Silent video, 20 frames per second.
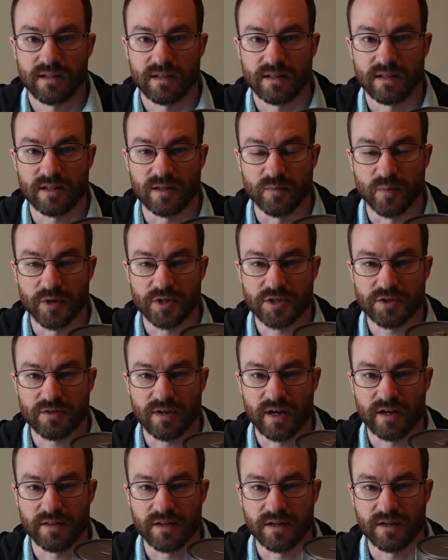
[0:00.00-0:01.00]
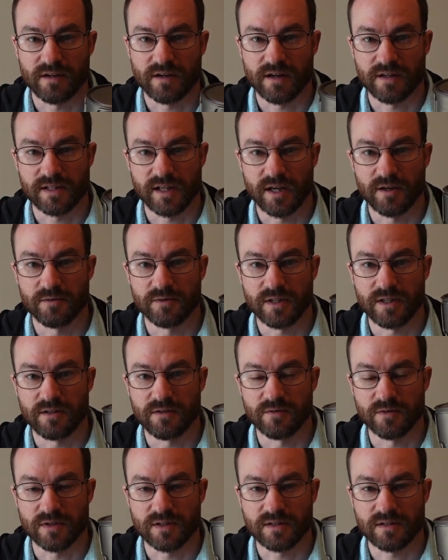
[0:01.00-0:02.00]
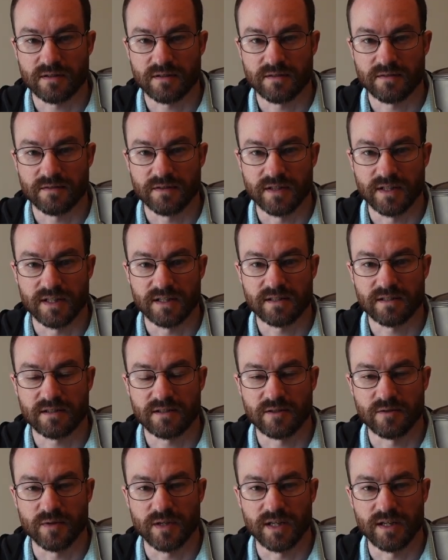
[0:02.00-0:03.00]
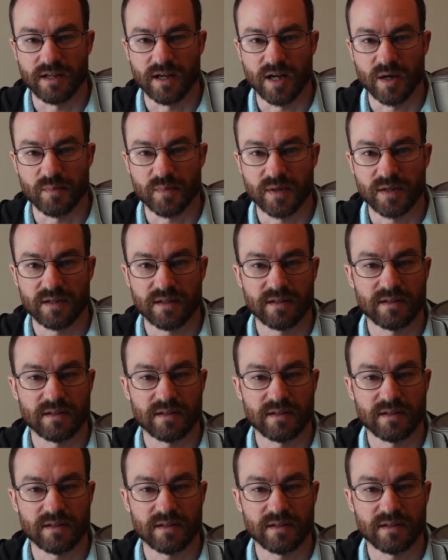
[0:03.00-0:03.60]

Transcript: get the moisture out of there, because I only use this to heat up